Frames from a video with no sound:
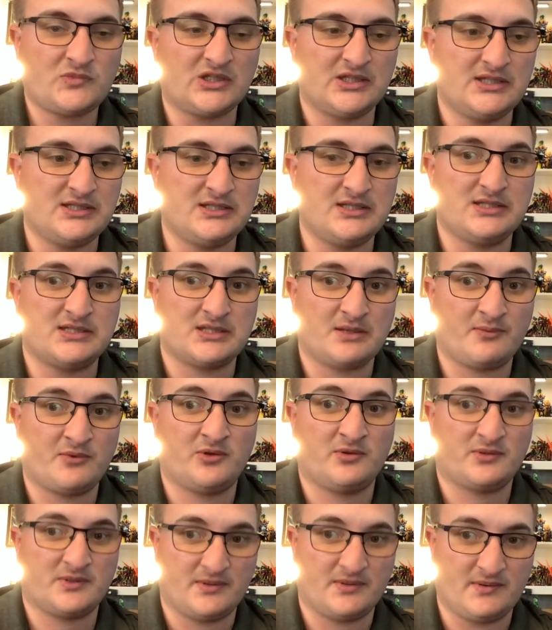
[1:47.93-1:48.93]
Any
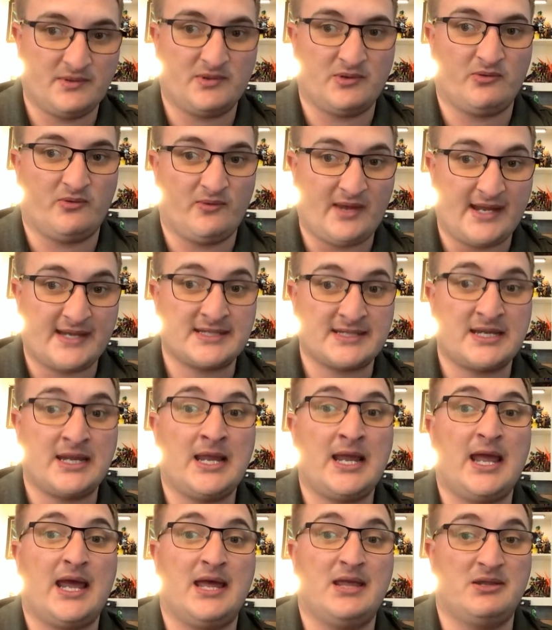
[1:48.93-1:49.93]
simple facts.
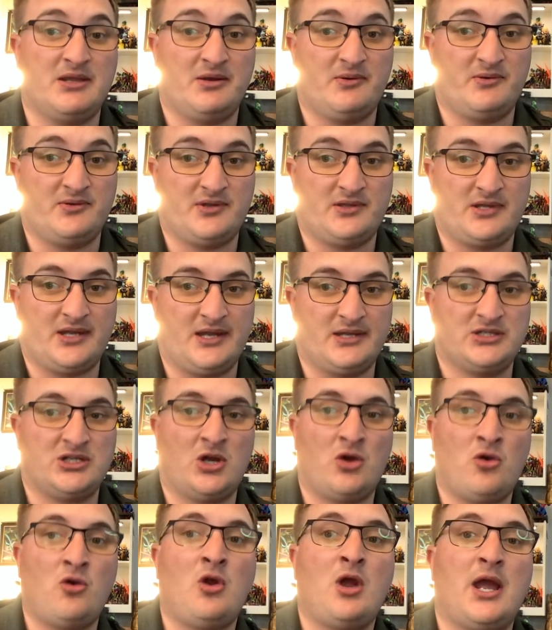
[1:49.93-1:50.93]
And that was that.
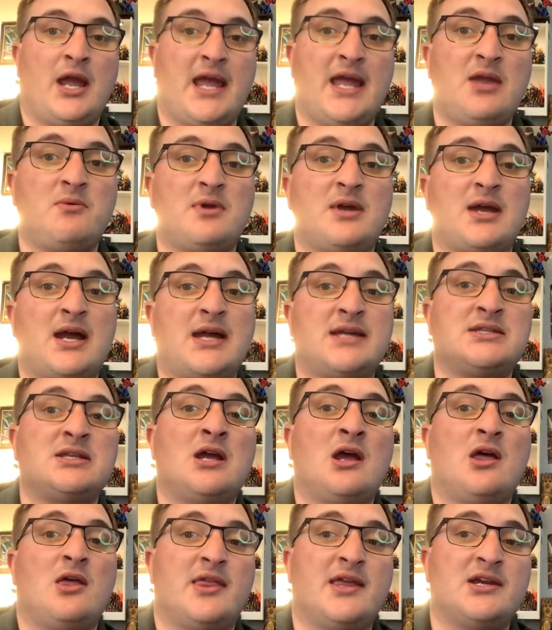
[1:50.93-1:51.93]
So, anyway, guys,
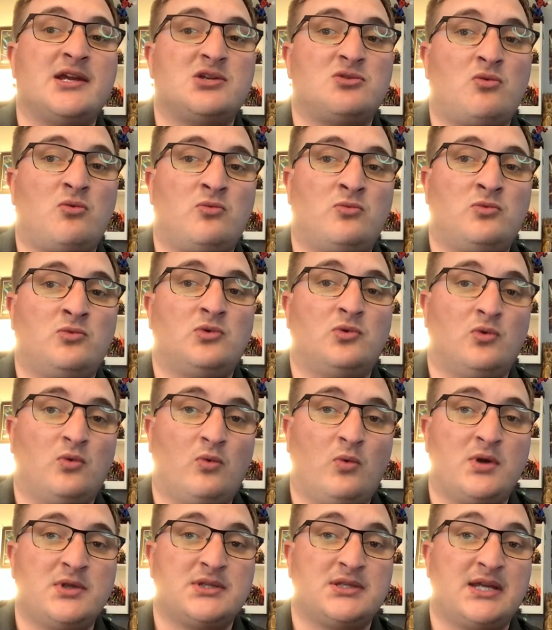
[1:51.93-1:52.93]
thank you
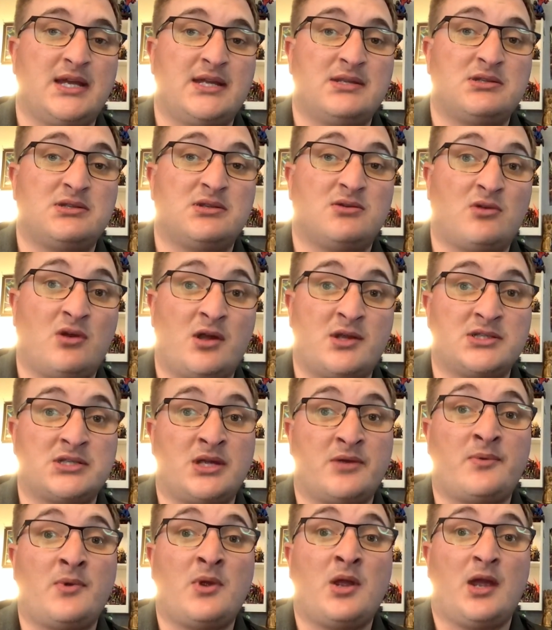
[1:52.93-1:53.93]
once again to all this
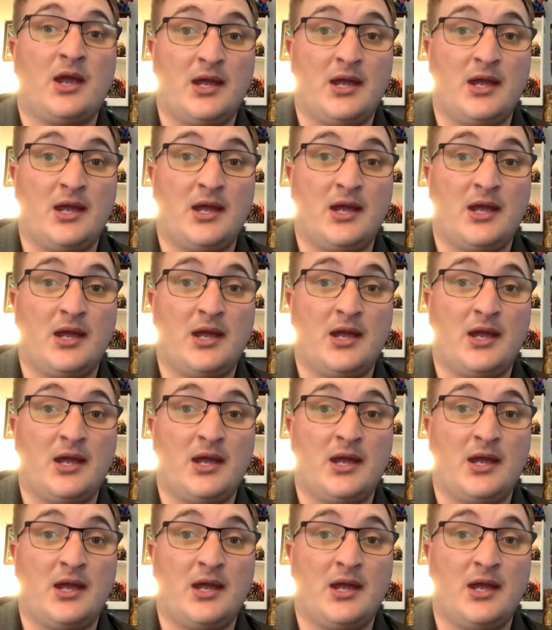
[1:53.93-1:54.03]
stuff.